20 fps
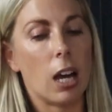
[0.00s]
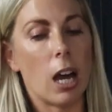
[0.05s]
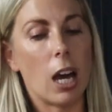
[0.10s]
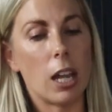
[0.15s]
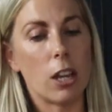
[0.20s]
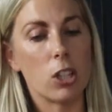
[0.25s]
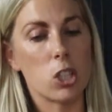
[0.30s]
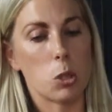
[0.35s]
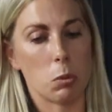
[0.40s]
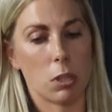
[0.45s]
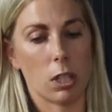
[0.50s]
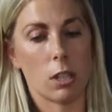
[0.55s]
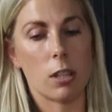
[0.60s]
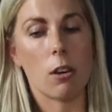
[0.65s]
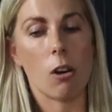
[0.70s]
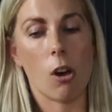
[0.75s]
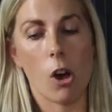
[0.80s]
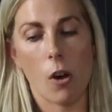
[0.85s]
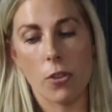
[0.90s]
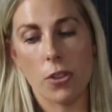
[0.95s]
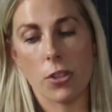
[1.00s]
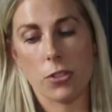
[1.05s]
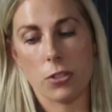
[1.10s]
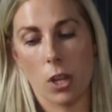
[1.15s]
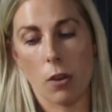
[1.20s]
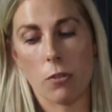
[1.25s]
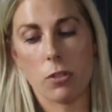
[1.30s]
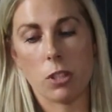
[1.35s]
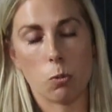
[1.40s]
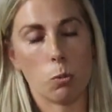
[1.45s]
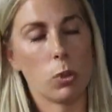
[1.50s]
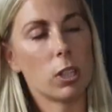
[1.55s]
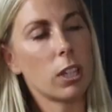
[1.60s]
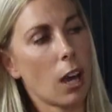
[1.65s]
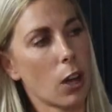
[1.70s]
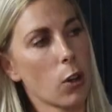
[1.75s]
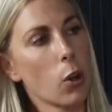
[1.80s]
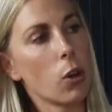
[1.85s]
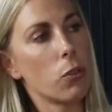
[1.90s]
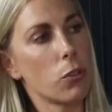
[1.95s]
And actually, there are other services we
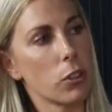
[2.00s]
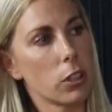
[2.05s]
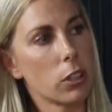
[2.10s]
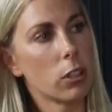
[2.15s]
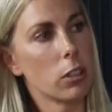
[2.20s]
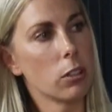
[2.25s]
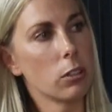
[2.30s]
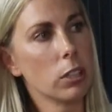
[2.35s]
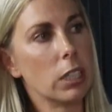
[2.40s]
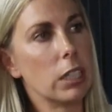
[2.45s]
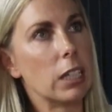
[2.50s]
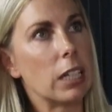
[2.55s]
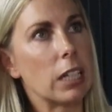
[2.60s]
can offer you.